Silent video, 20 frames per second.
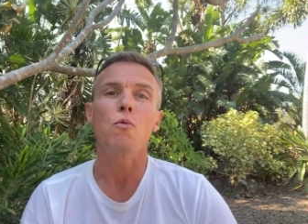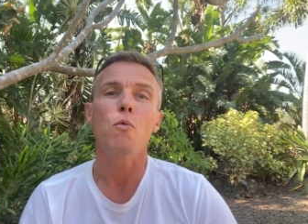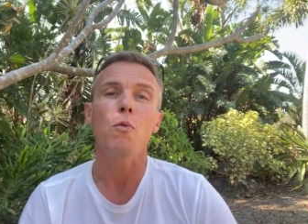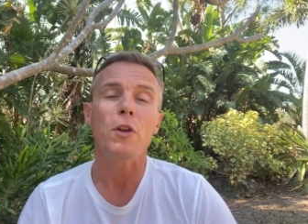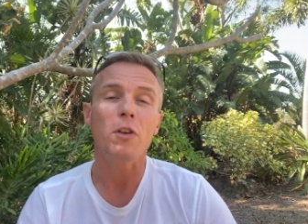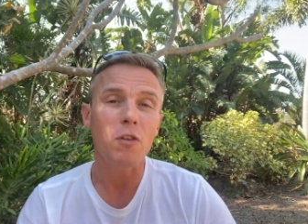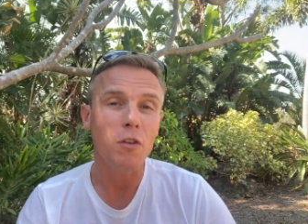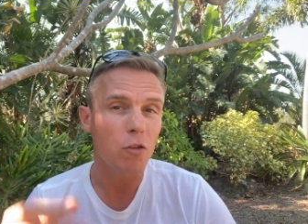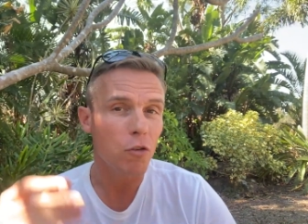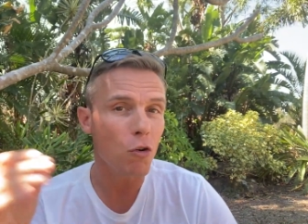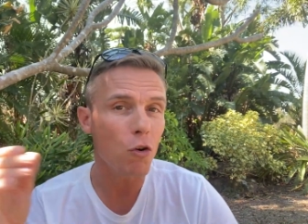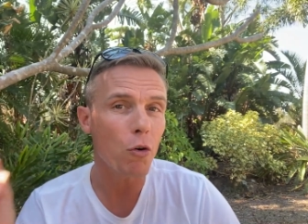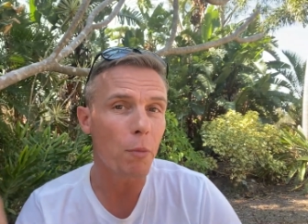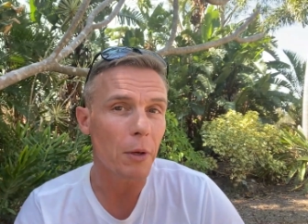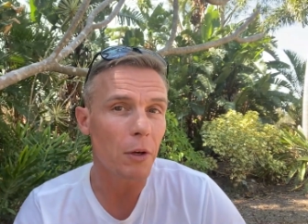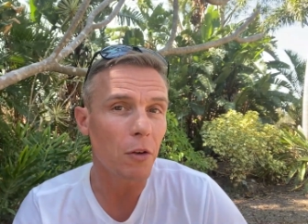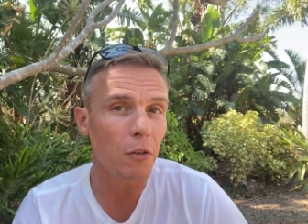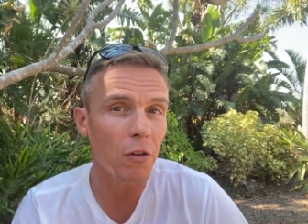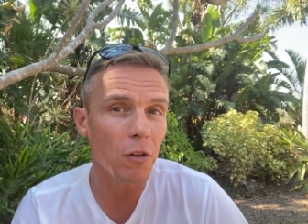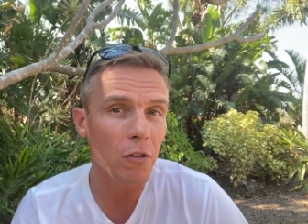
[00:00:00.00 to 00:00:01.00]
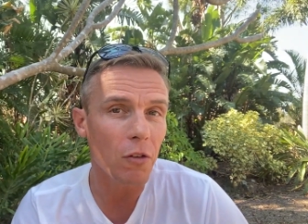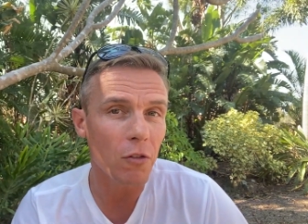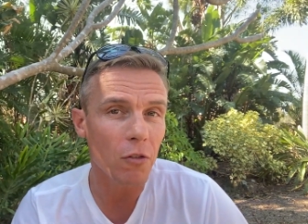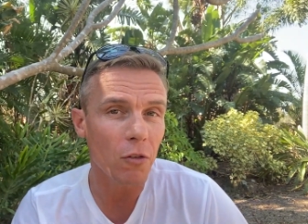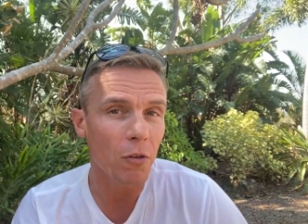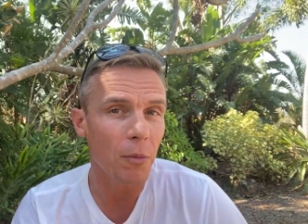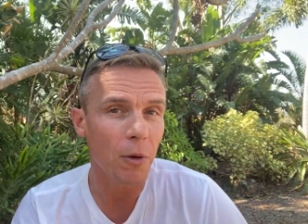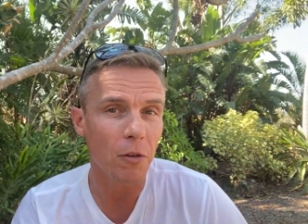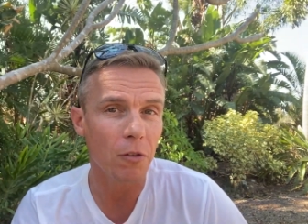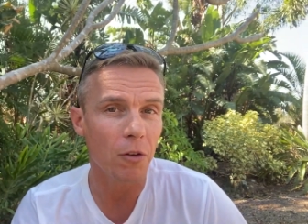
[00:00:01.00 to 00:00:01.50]
which is cool because this is
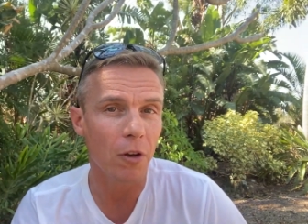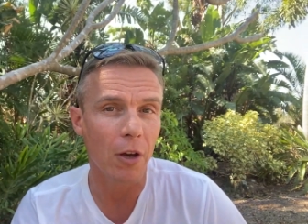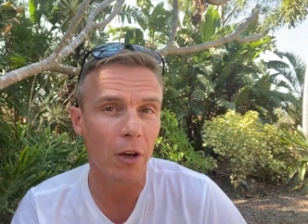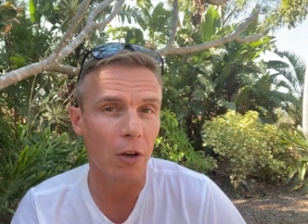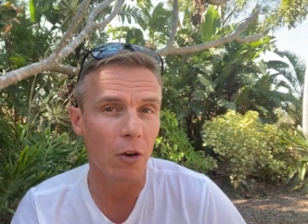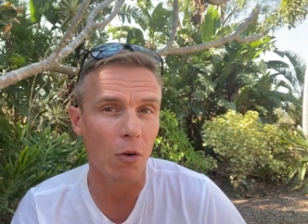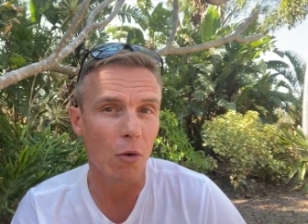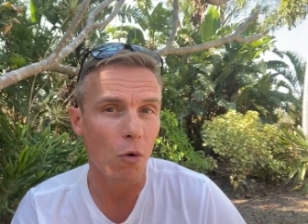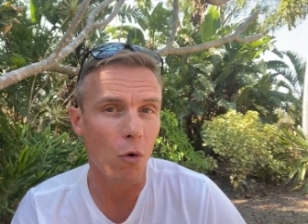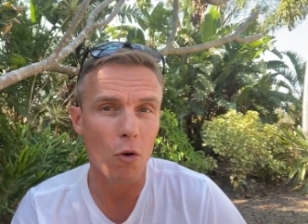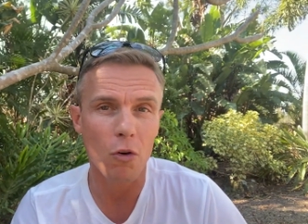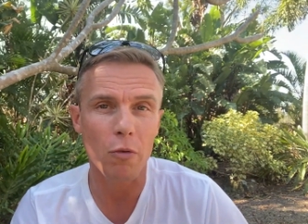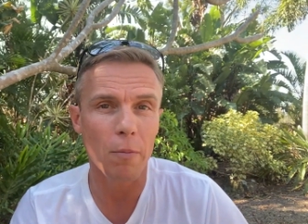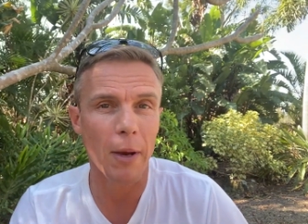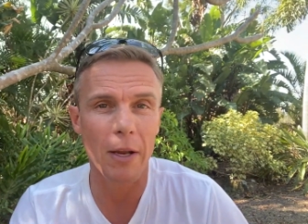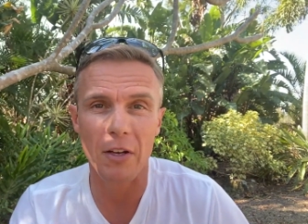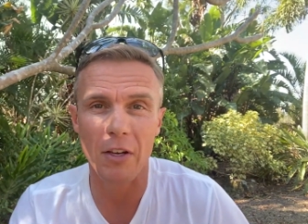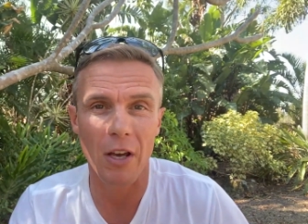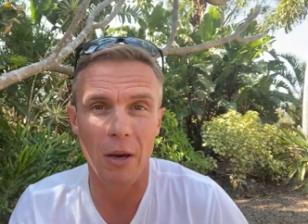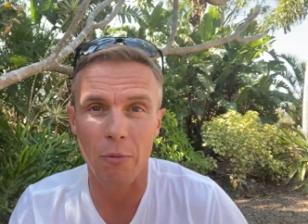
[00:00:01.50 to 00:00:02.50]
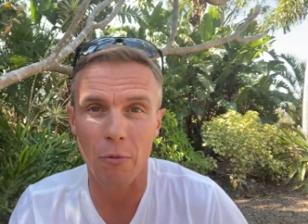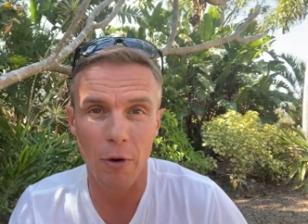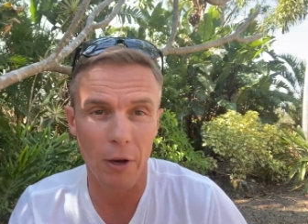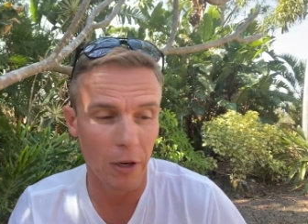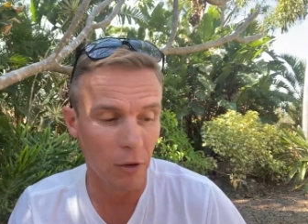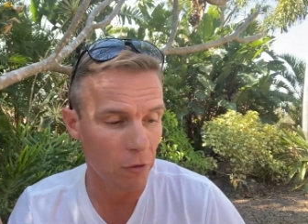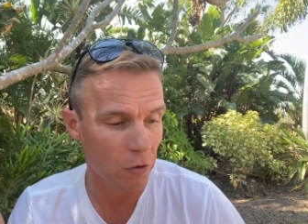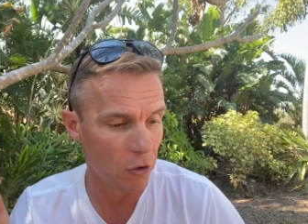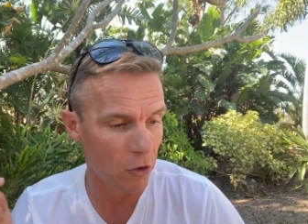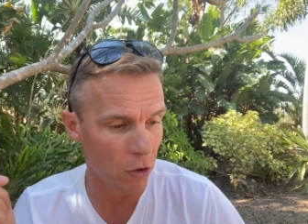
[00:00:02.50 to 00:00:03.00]
almost like automatic
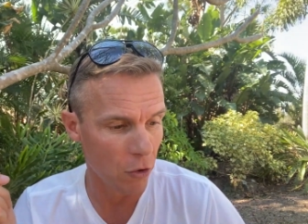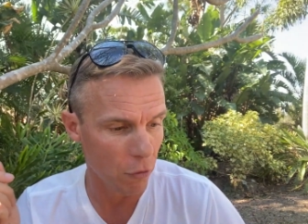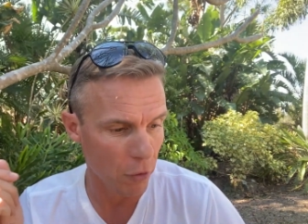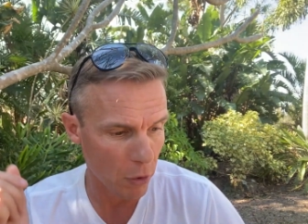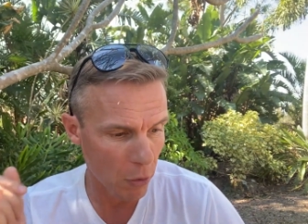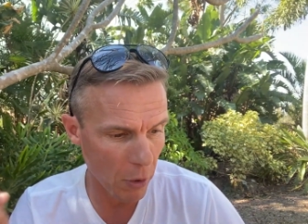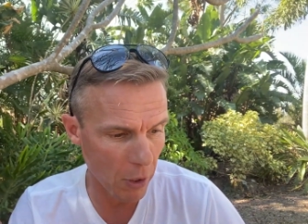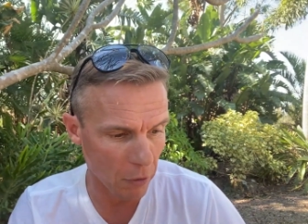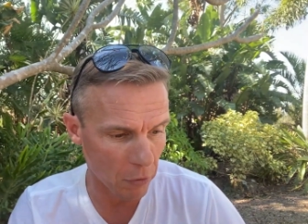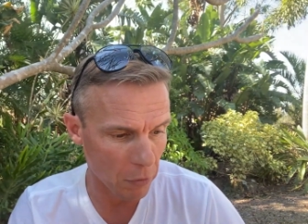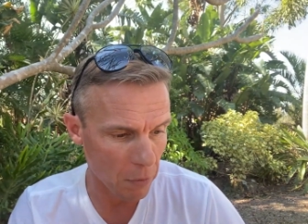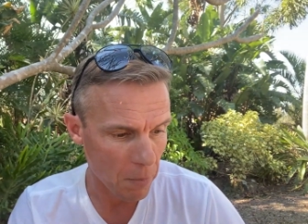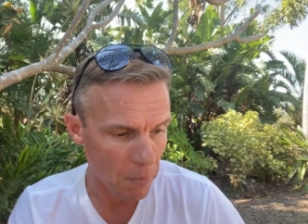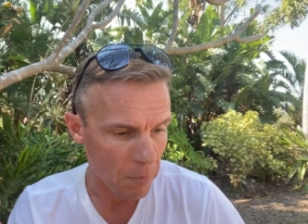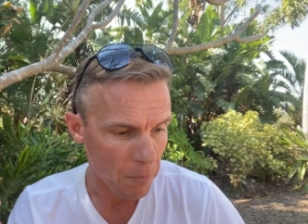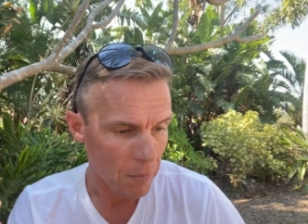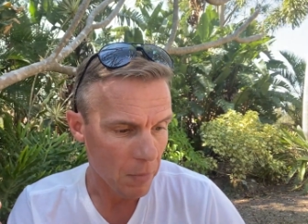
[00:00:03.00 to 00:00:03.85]
upgrade insecure requests.